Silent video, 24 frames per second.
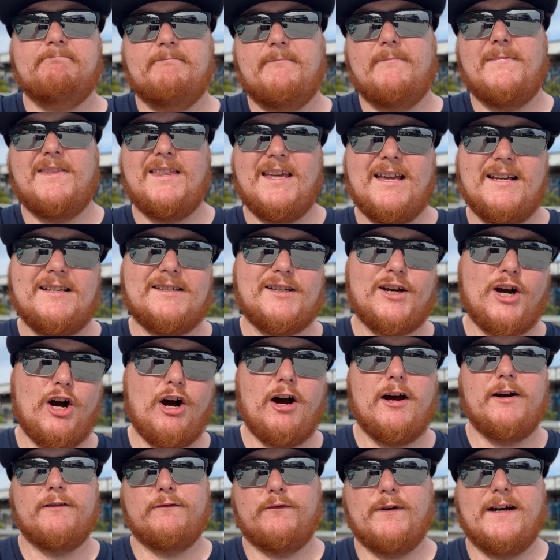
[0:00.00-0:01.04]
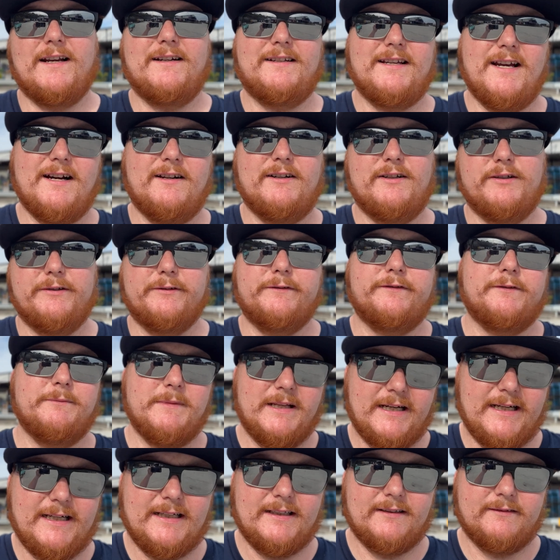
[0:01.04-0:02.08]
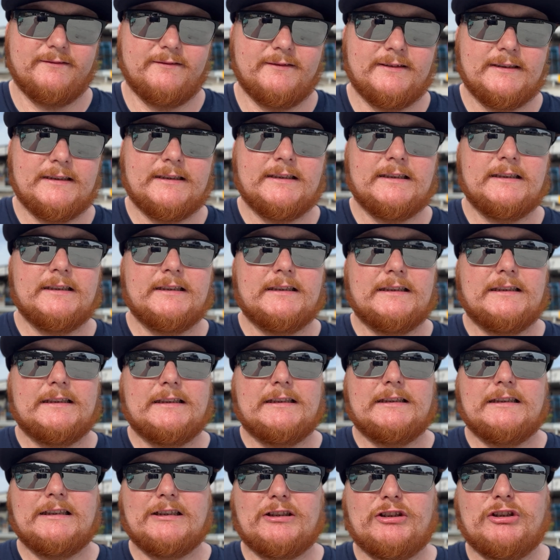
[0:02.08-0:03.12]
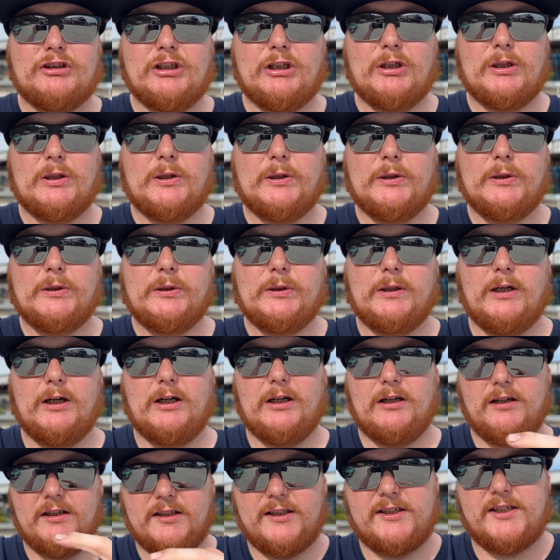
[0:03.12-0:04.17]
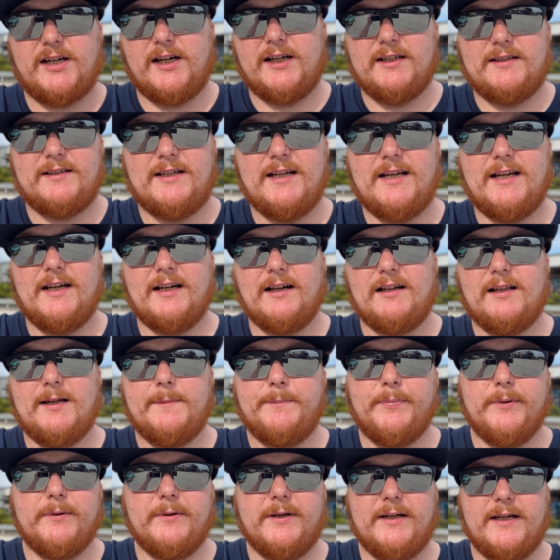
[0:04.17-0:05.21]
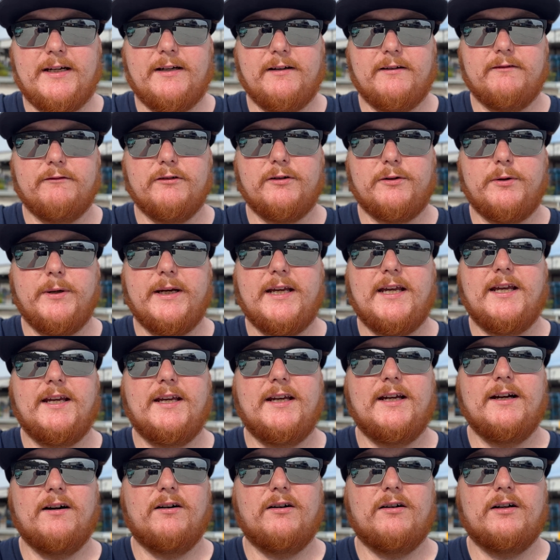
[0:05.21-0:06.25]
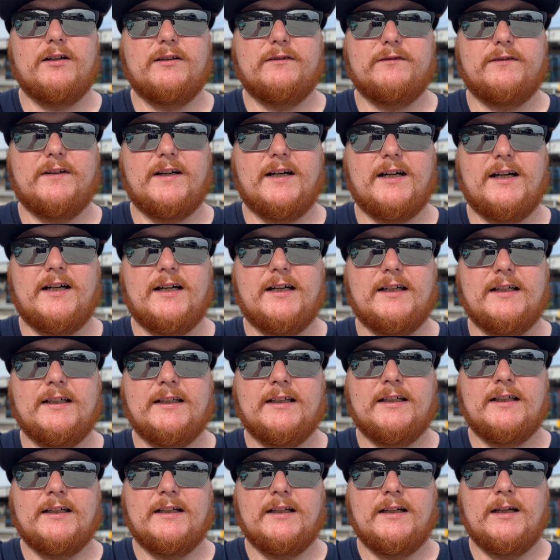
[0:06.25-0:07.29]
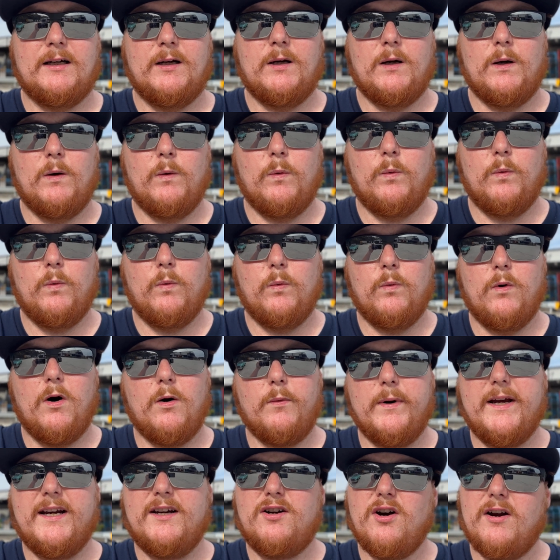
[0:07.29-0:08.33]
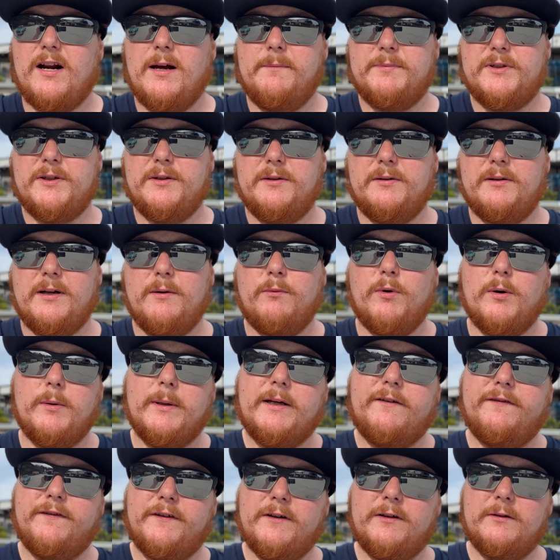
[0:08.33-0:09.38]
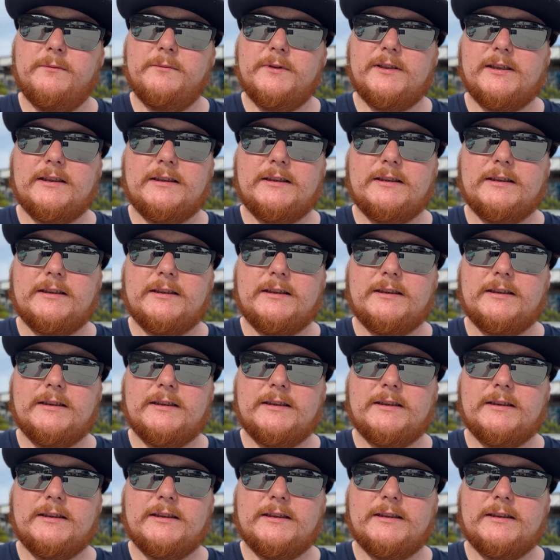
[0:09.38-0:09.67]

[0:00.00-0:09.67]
Things kind of went downhill from there. So, I'm just going to stick in a clip real quick here of what we'd got up to and what we'd filmed.